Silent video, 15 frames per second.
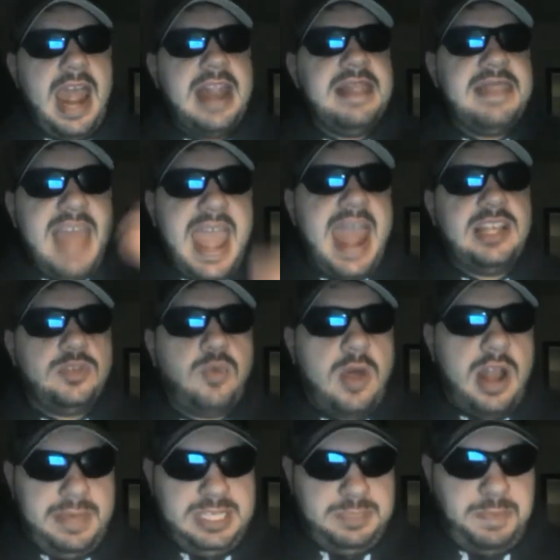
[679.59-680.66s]
And that is
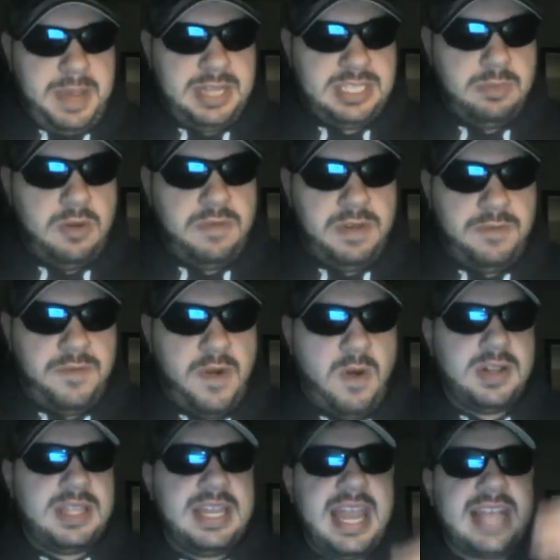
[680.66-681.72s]
what I'm expecting moving forward.